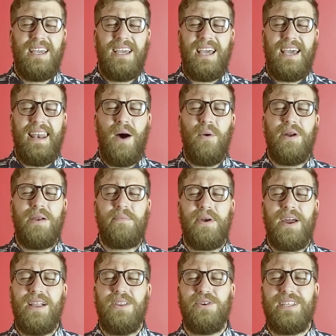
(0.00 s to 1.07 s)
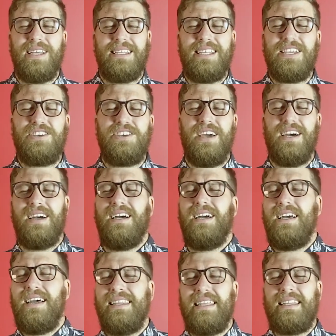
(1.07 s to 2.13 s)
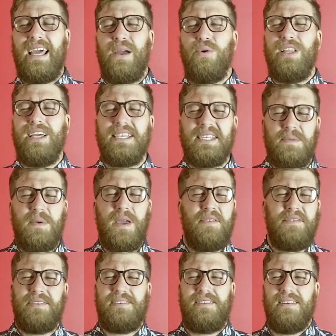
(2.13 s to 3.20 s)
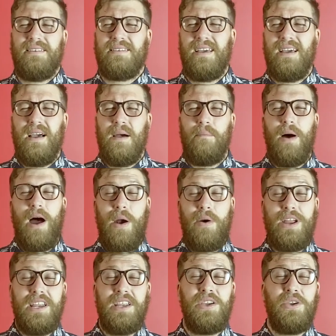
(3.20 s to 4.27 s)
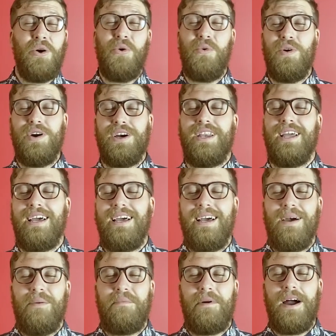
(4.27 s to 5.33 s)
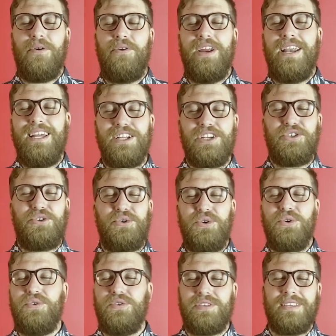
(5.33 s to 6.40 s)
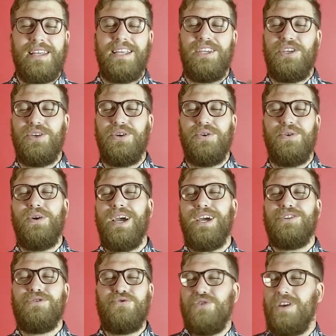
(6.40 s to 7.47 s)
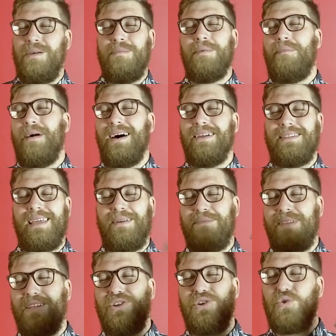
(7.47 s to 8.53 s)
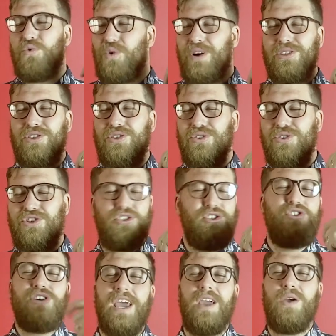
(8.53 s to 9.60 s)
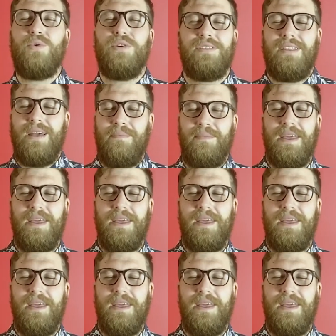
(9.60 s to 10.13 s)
And I want to pray, Lord, that this year that they will experience this by reading your word, by reading the truths that you dream about them, that you want to share with them.